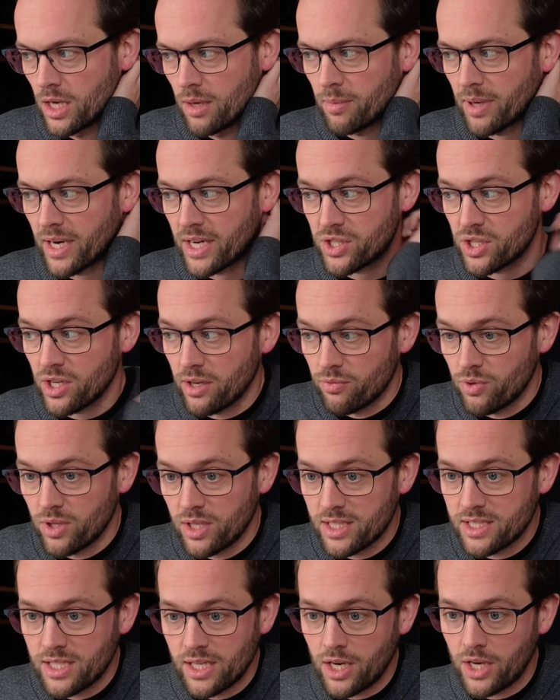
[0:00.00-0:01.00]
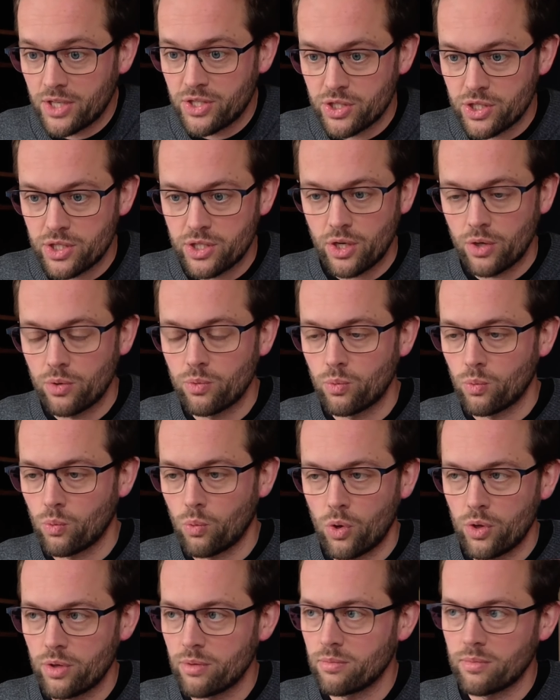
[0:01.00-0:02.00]
But actually I've realized that I just don't
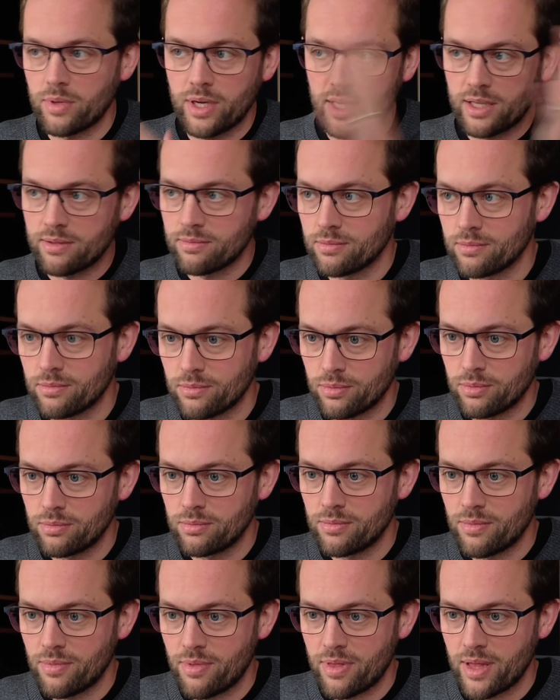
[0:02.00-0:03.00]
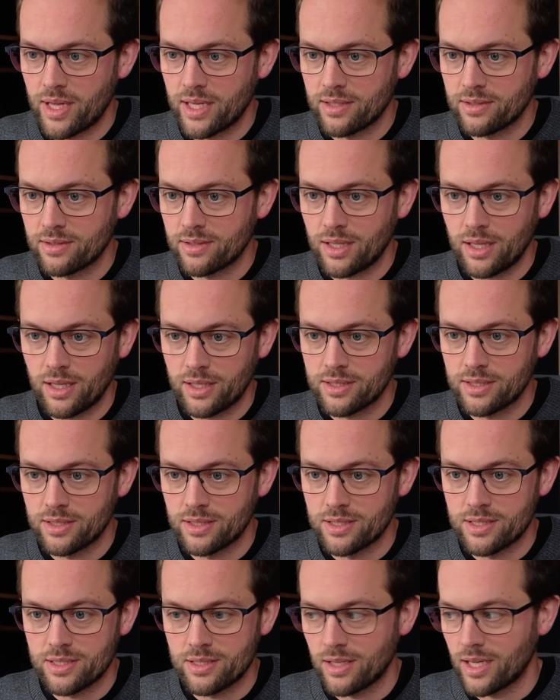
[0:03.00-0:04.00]
want my thing
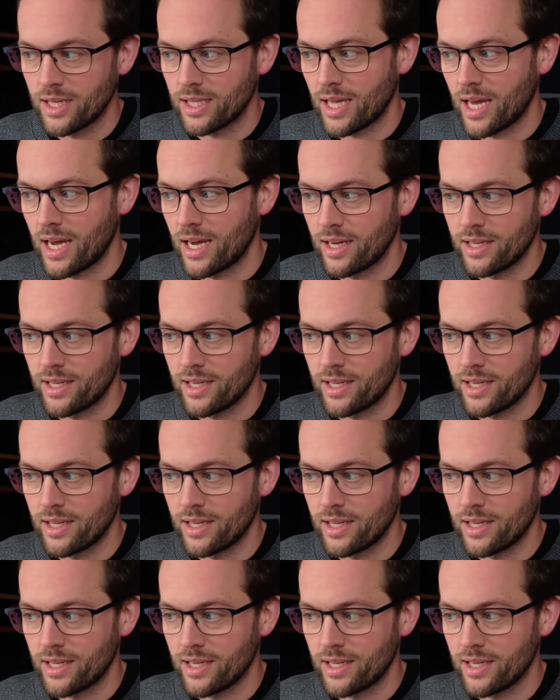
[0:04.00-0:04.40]
cluttered like that.